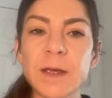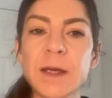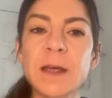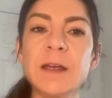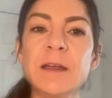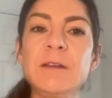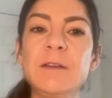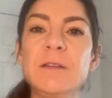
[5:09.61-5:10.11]

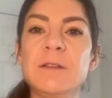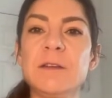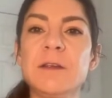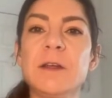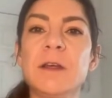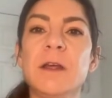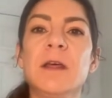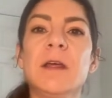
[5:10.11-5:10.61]
is
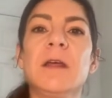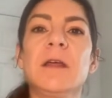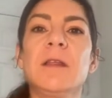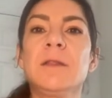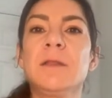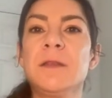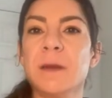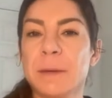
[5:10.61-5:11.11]

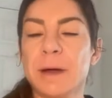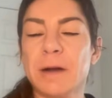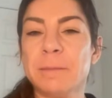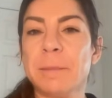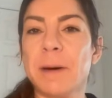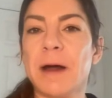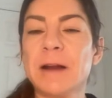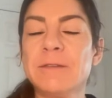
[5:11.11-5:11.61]
the amount
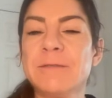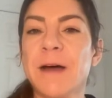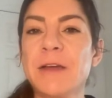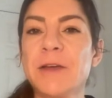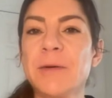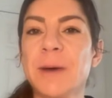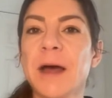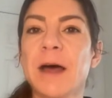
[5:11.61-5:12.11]
of body
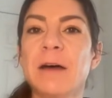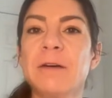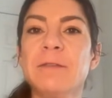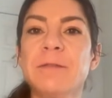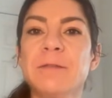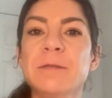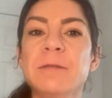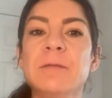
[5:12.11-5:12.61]
fat you
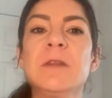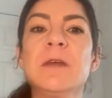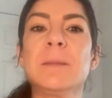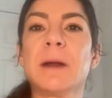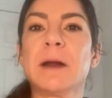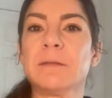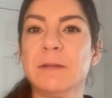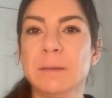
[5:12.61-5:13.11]
have, the
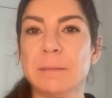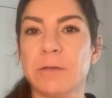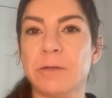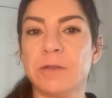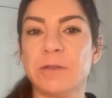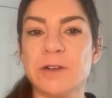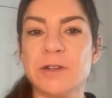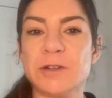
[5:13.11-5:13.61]
amount of lean
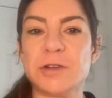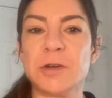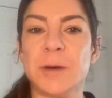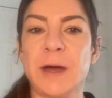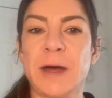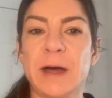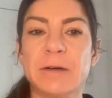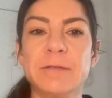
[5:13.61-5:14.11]
muscle tissue you
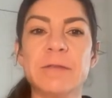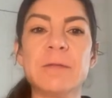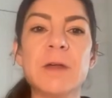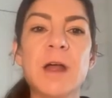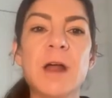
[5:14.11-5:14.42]
have.